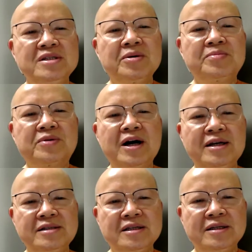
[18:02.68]
be
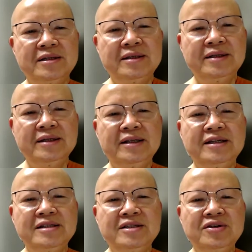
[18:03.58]
surprised it
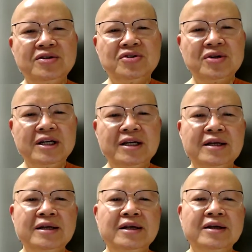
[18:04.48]
is usually
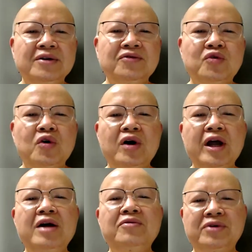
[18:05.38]
for
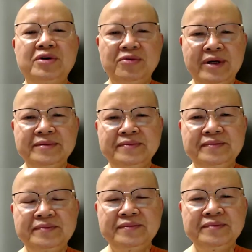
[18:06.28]
everyone.
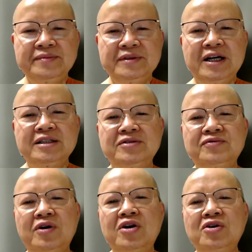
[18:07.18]
Just
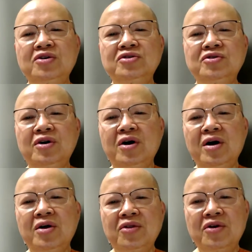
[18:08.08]
follow
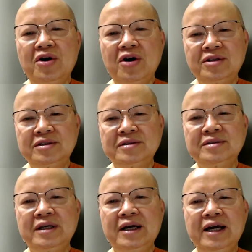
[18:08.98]
your thoughts
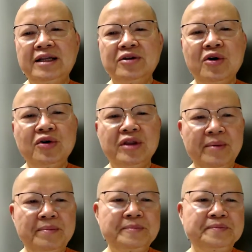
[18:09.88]
and know
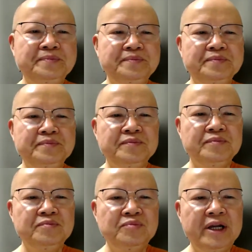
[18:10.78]
them.
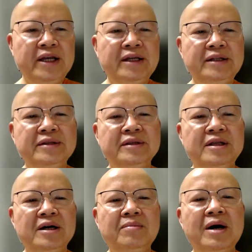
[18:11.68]
Bring
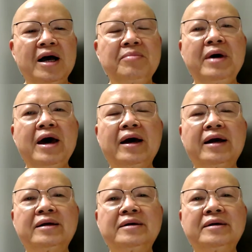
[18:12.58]
the mind back.